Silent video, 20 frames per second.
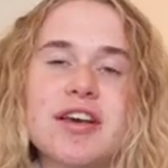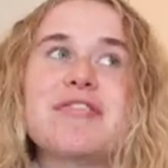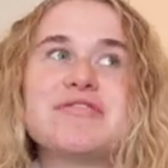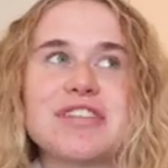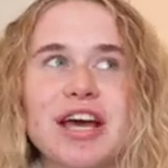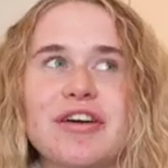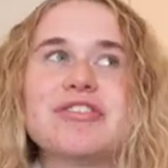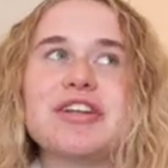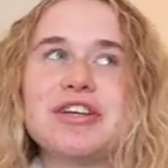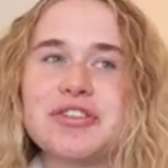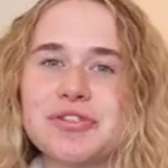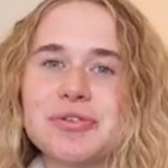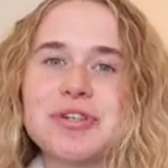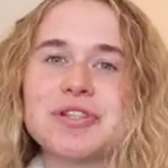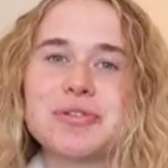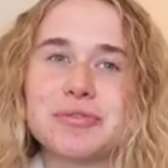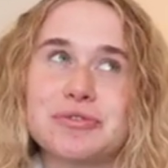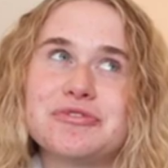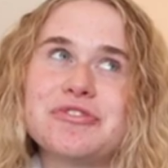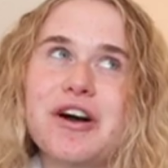I've definitely
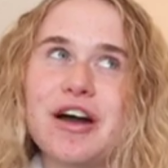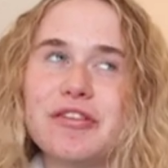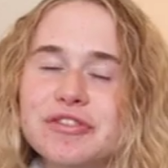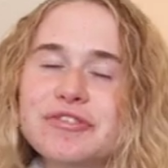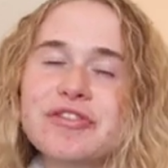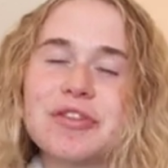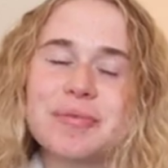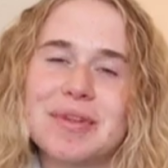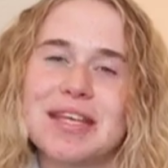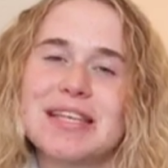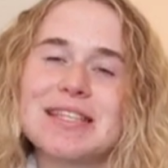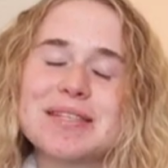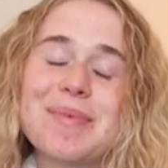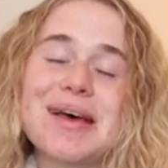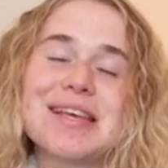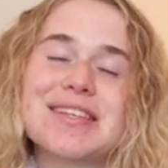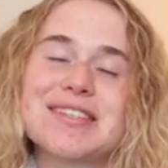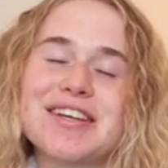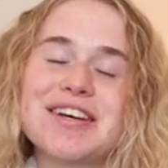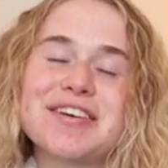enjoyed all 5 of them this
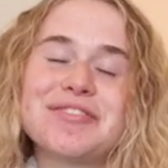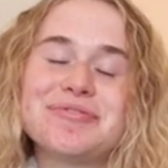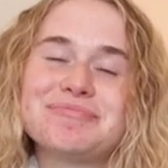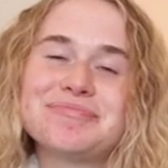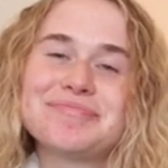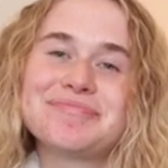semester.